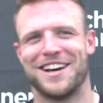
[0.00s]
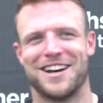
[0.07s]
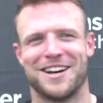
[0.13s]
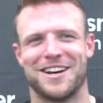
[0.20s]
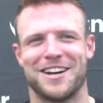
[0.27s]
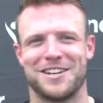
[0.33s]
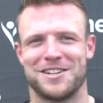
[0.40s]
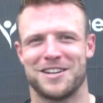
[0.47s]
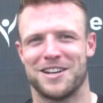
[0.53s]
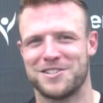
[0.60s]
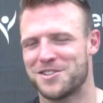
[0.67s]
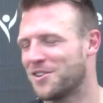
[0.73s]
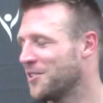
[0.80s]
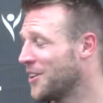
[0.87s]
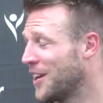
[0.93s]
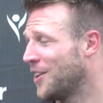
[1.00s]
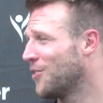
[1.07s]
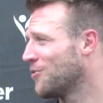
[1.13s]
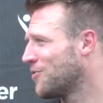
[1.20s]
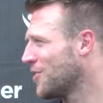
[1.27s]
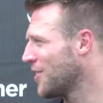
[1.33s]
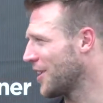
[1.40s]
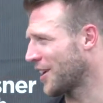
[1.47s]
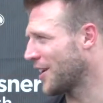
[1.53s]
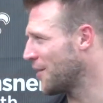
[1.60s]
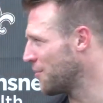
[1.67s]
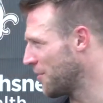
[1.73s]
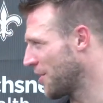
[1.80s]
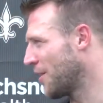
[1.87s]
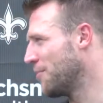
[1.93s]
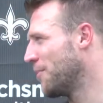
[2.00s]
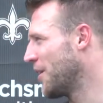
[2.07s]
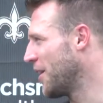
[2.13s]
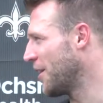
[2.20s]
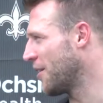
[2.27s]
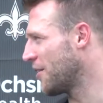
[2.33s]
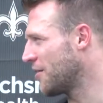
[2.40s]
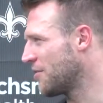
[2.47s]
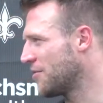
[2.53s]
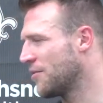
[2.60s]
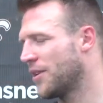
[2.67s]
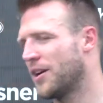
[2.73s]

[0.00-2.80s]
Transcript: uh, I, I, certainly I don't feel like I'm, I'm there.